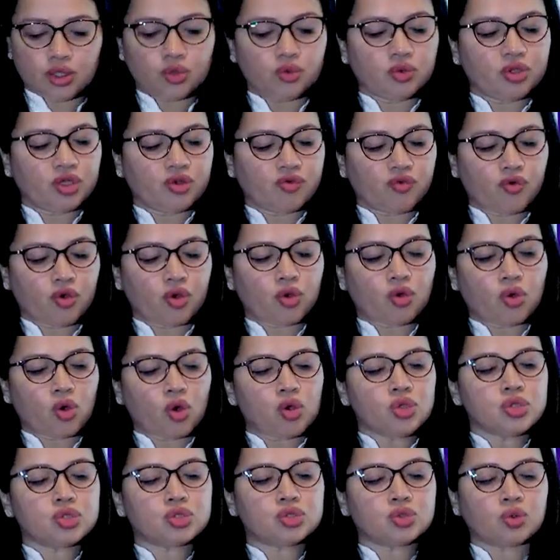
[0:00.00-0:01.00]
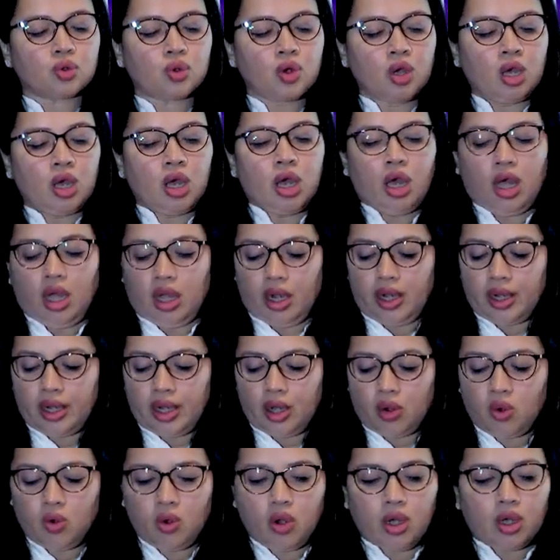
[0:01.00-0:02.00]
tuning fork also.
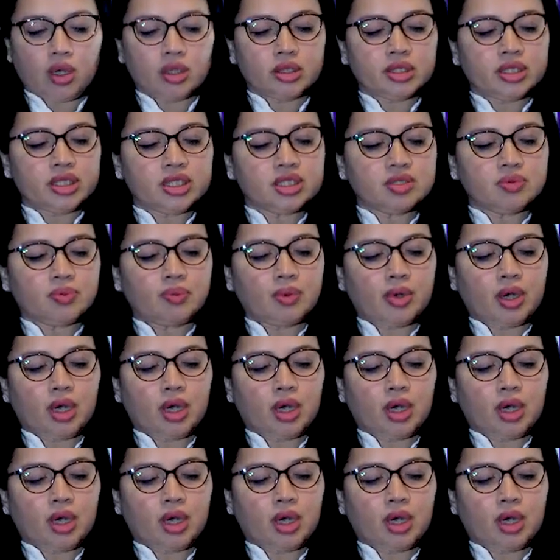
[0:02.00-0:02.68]
Now, this